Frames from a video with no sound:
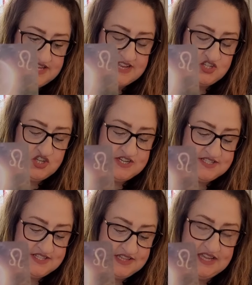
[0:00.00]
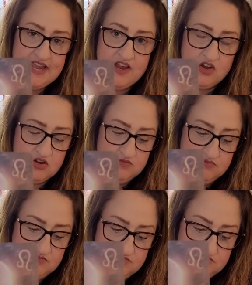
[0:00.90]
Tension is in the air.
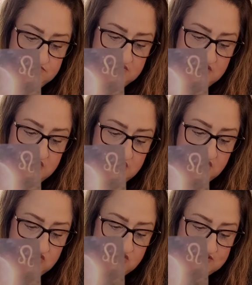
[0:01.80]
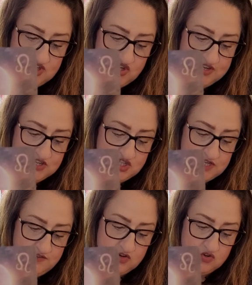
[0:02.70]
You know that you can
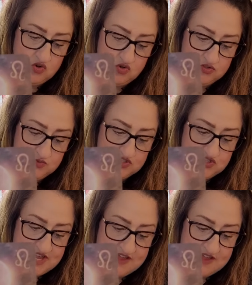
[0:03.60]
achieve your goals, which is